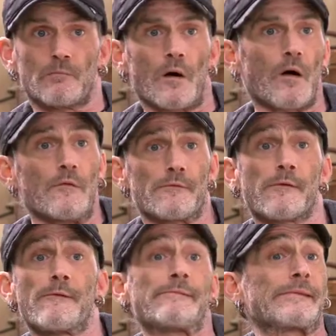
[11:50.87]
on
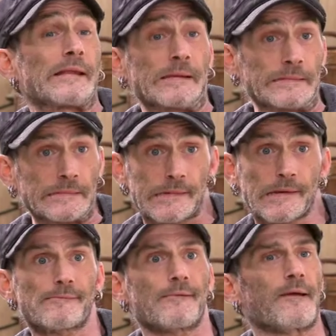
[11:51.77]
New Zealand
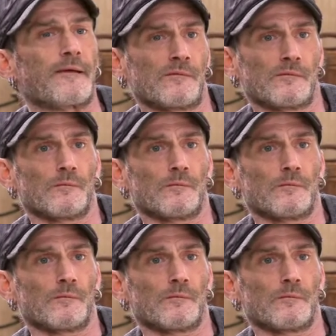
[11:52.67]
TV.